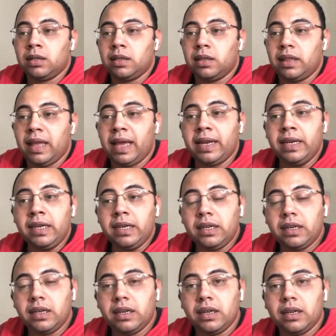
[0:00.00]
Then
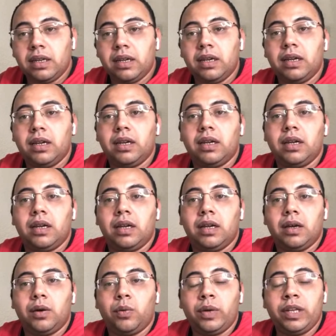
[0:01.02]

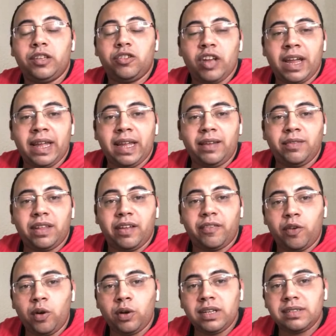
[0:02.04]
we check if the
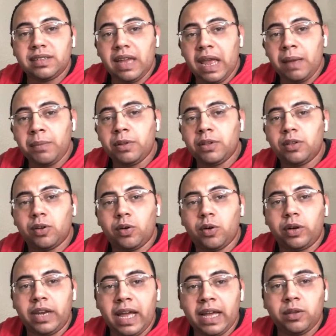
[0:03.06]
phone is able to
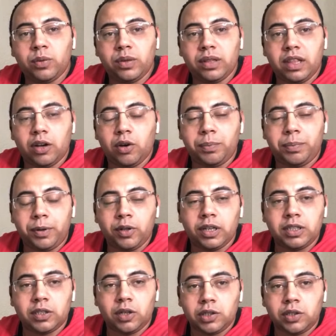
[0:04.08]
connect with the
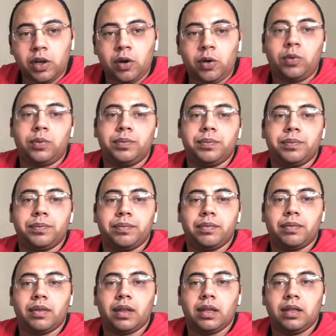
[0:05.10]
computer or no.
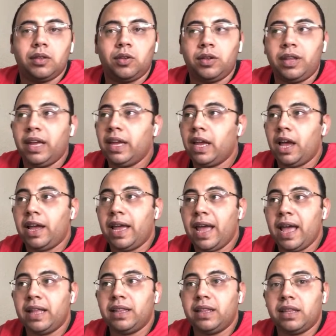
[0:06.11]
Today I
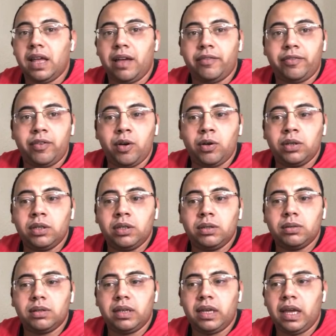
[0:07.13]
had a phone
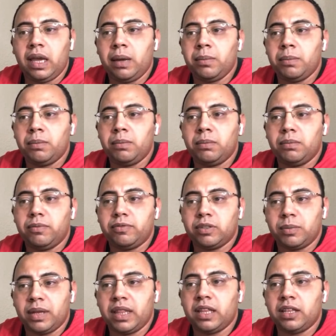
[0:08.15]
came
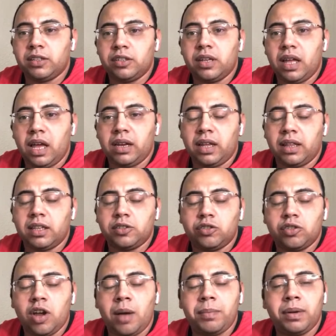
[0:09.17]
from another
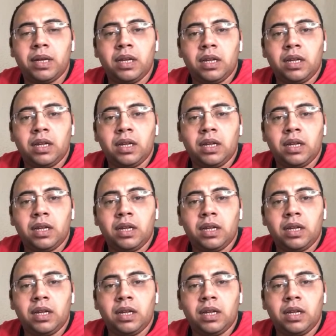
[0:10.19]
shop.